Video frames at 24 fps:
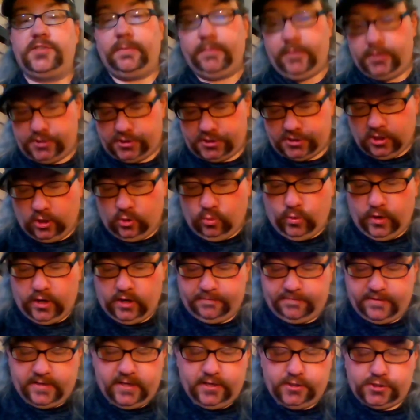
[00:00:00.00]
And I'm going to show one
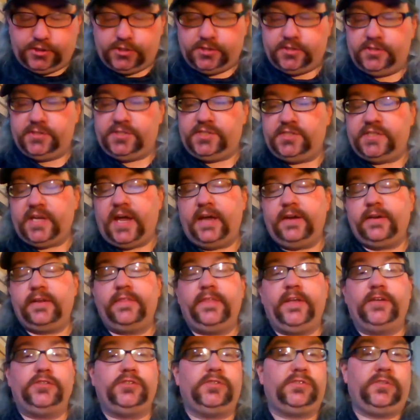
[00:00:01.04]
of each set
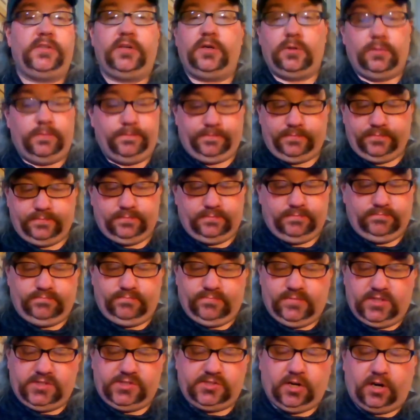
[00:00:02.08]
and then just, you know,
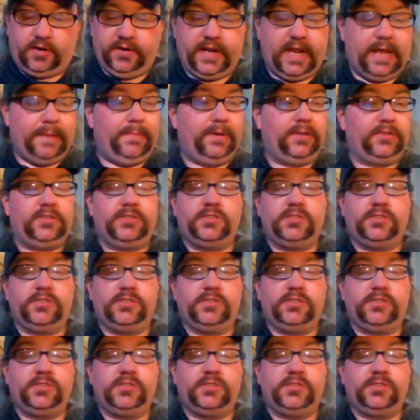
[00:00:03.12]
start naming.